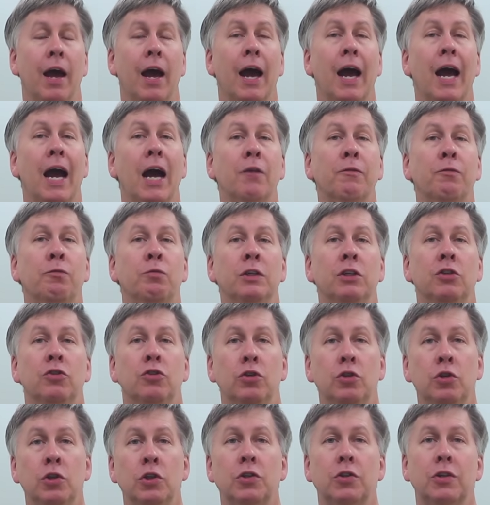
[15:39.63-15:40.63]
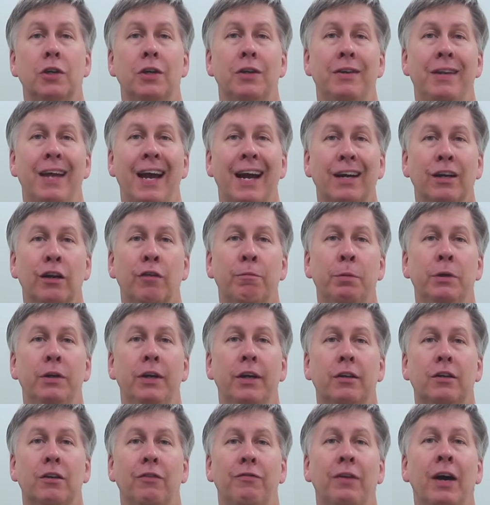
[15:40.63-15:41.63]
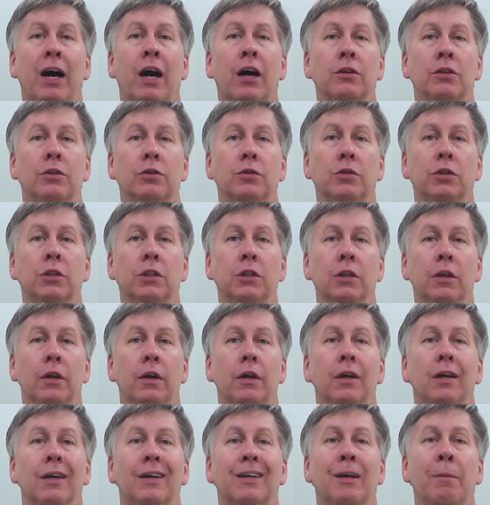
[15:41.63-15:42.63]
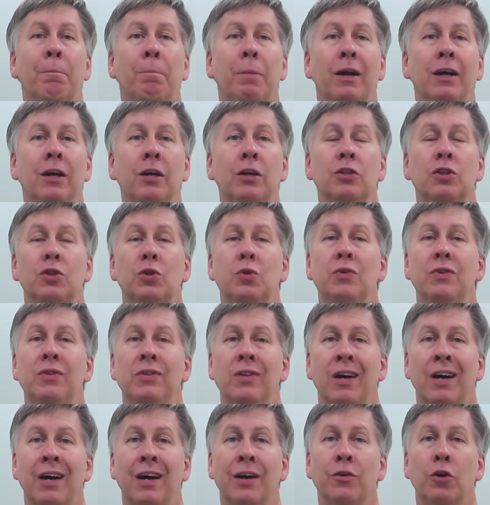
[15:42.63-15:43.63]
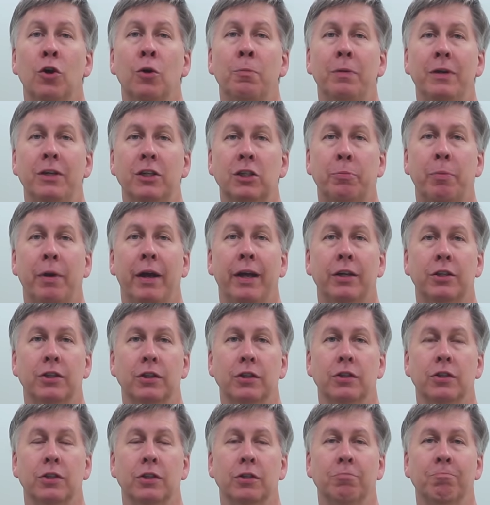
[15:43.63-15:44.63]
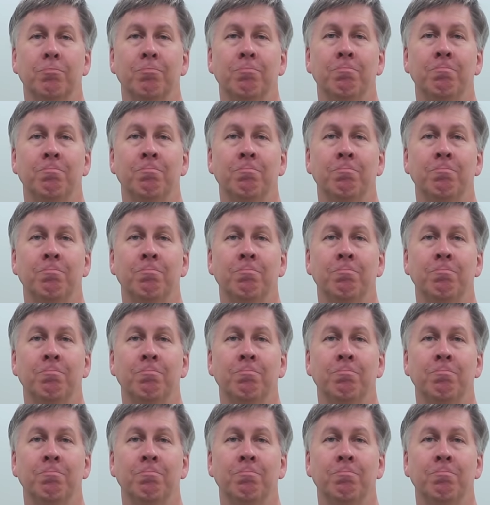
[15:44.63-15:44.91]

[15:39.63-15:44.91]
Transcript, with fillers: have reduced negative predictive values compared to non-obese patients.